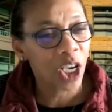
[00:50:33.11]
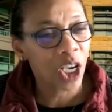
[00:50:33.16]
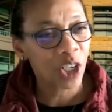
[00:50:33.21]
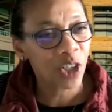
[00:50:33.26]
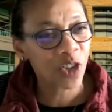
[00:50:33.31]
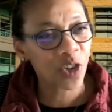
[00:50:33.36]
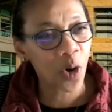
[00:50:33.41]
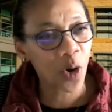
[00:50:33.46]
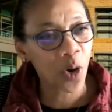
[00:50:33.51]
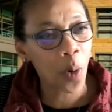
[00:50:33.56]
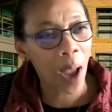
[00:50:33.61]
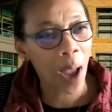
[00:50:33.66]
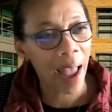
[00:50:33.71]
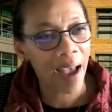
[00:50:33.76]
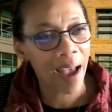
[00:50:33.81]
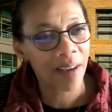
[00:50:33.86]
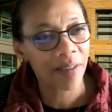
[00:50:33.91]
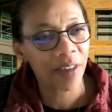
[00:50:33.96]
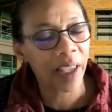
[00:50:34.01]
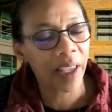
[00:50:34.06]
So
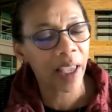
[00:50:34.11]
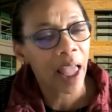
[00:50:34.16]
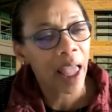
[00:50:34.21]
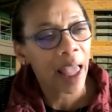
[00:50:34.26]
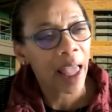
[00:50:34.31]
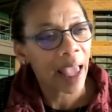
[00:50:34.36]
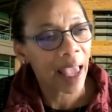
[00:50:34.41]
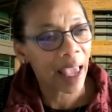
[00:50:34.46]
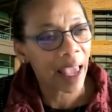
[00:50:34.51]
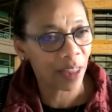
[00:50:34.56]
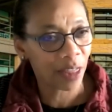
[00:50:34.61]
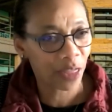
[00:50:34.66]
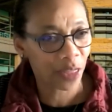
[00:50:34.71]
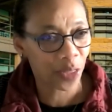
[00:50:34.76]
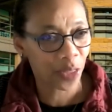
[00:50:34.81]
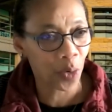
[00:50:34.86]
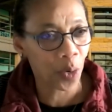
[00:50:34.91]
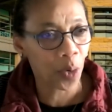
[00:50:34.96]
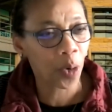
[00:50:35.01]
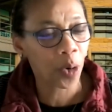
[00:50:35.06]
having a
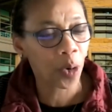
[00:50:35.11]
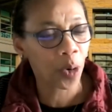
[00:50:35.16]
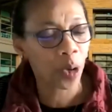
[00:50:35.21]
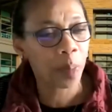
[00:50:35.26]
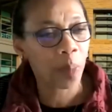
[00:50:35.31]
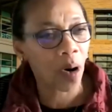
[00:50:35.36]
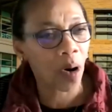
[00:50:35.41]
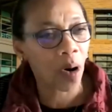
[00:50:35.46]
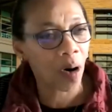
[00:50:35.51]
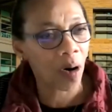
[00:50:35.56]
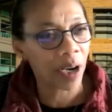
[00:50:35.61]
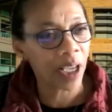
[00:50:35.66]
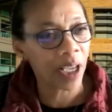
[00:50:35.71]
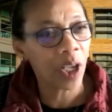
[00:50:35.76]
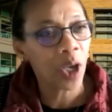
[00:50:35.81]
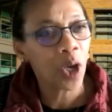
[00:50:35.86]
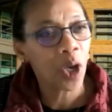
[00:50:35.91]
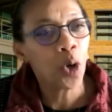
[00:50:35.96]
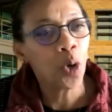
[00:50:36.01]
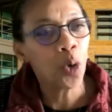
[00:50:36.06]
third party